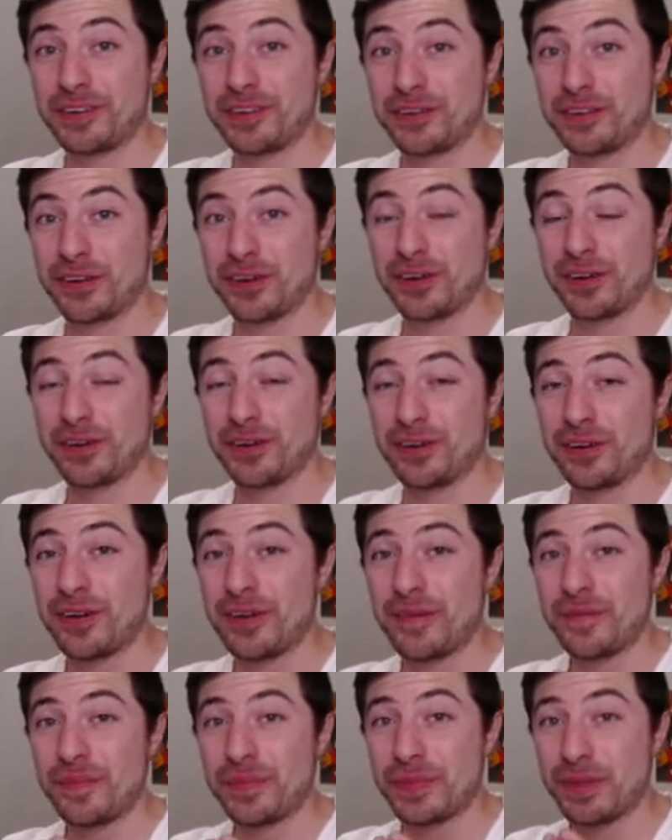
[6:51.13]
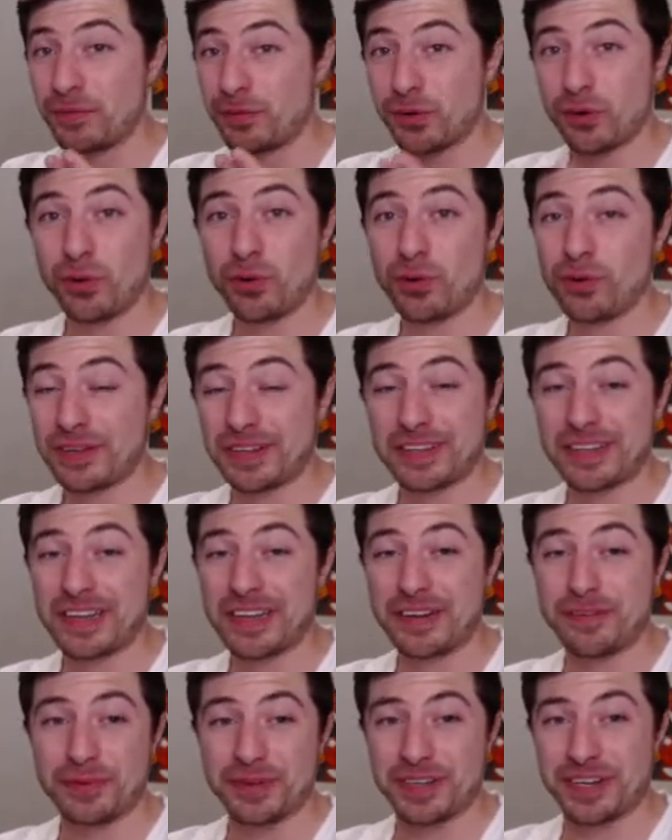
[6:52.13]
So, of course
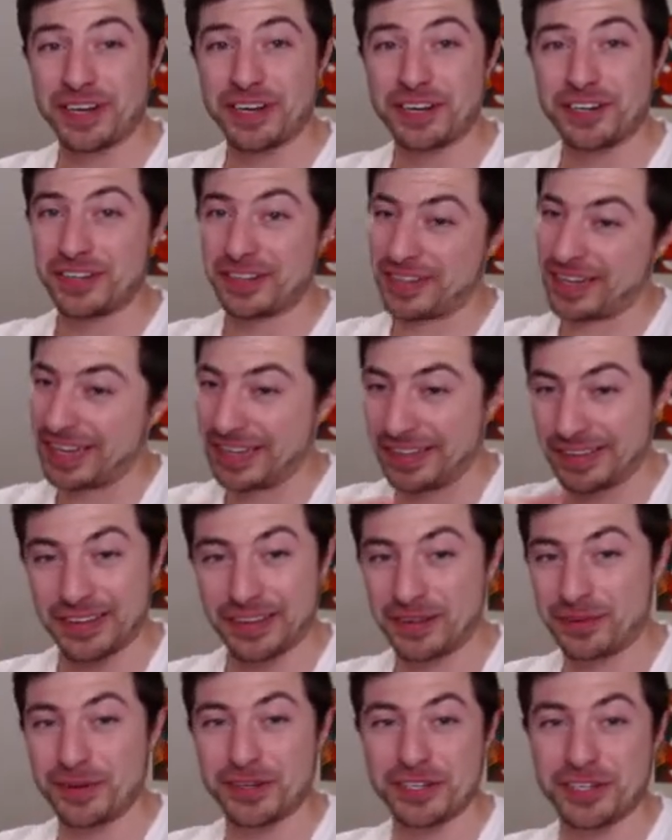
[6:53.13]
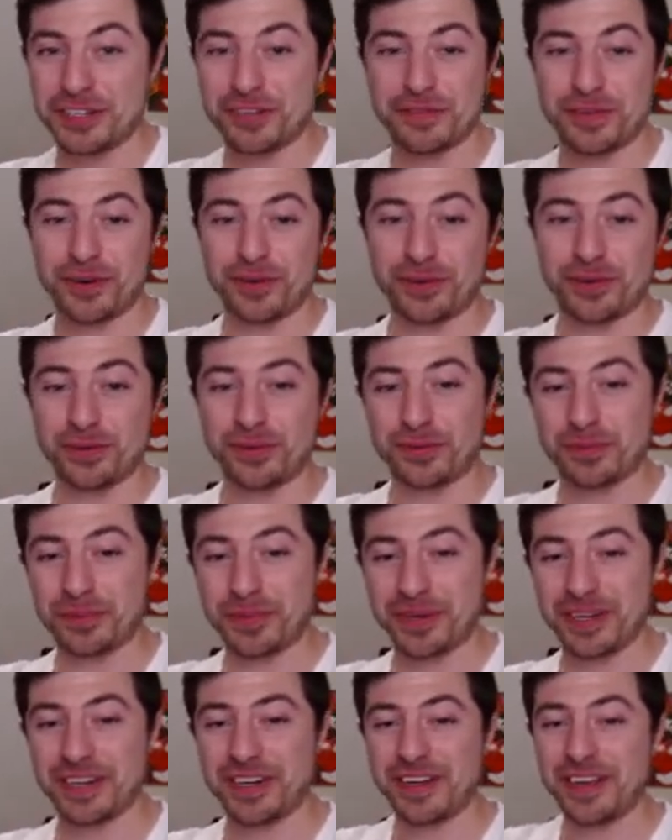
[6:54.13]
Steve was going to just insta-switch into Ferrothorn,
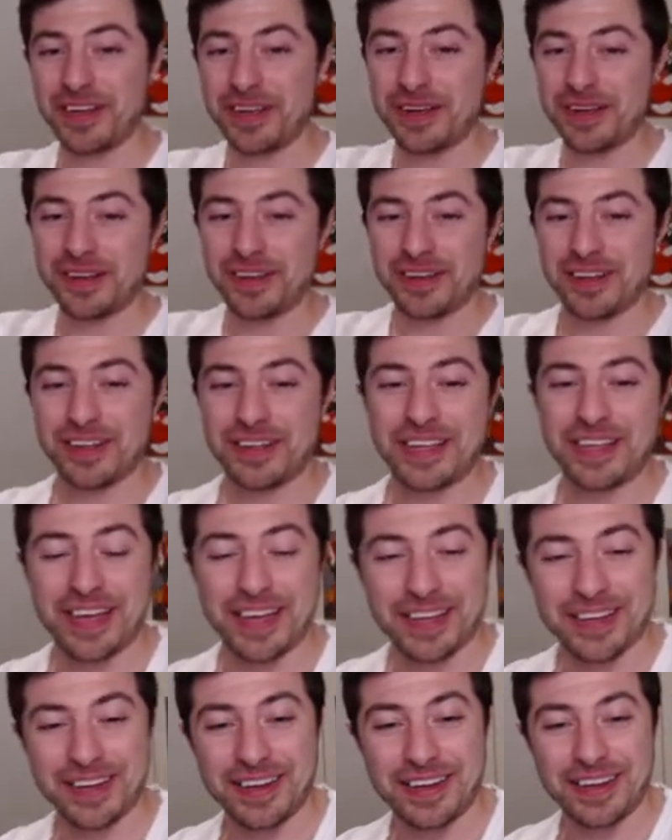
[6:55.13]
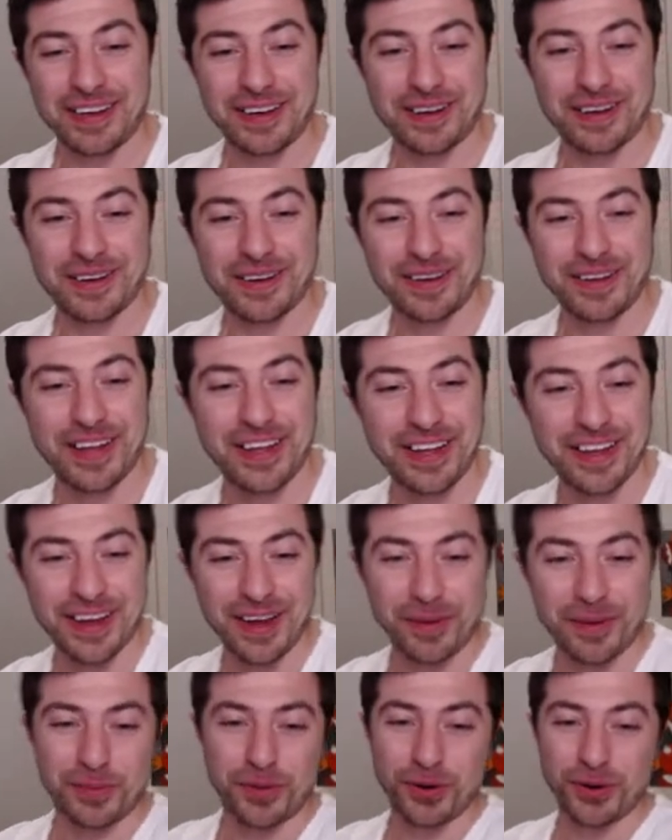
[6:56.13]
but yeah,
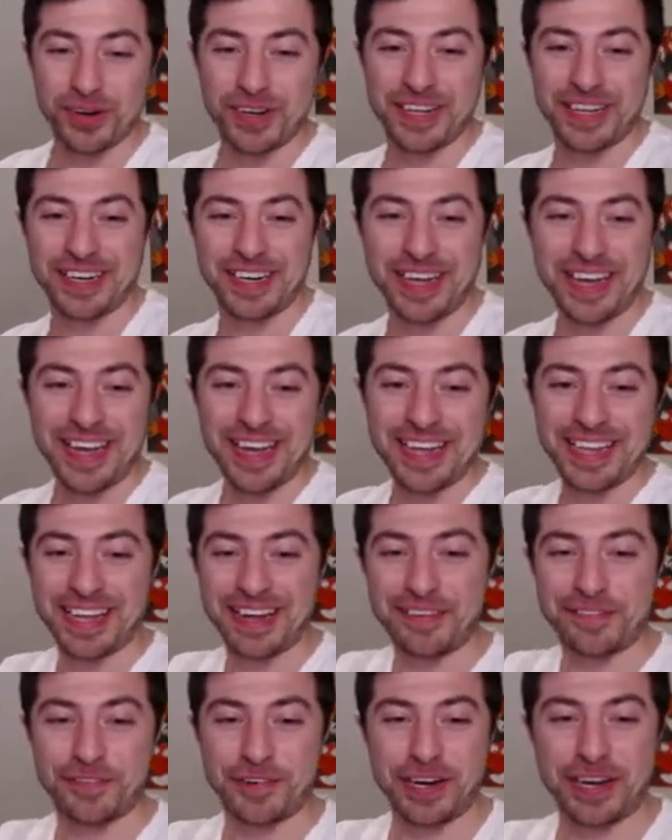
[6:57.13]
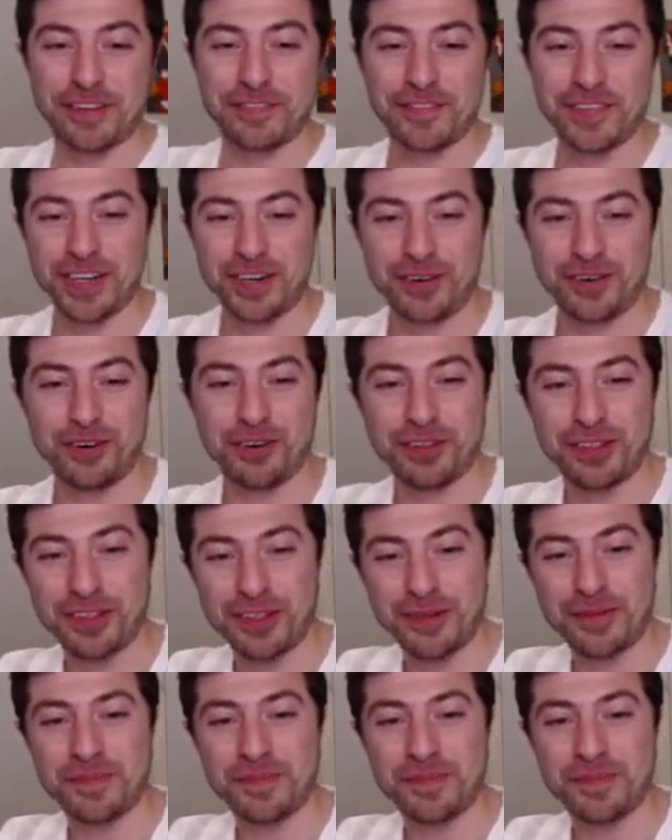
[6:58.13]
I brought in that freaking Vigoroth.